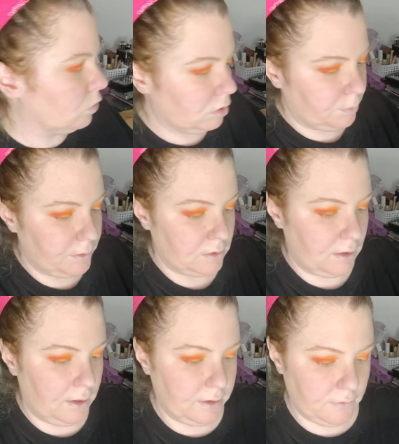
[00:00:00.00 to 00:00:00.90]
work because
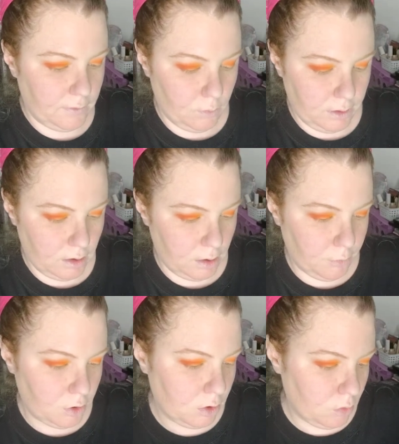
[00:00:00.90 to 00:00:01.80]
I like it that way. And I'm
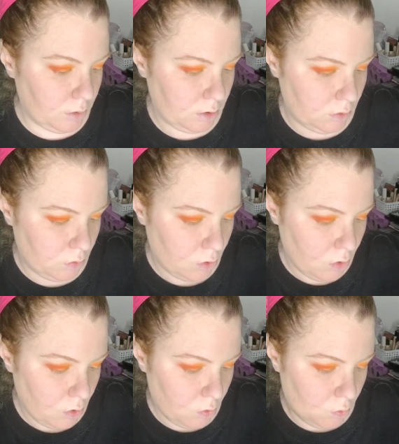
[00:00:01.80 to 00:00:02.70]
going to go in
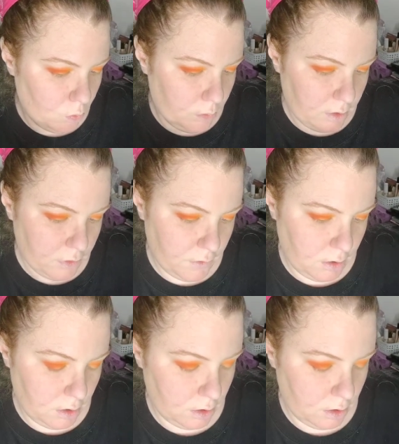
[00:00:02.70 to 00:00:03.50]
with